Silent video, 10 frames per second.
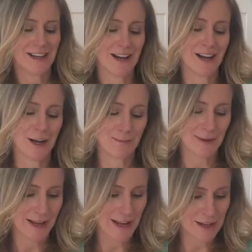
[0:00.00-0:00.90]

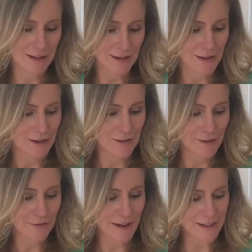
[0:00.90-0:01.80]
And
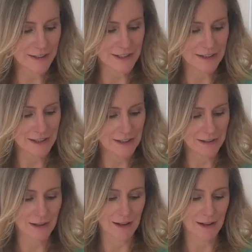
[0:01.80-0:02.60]
finally, like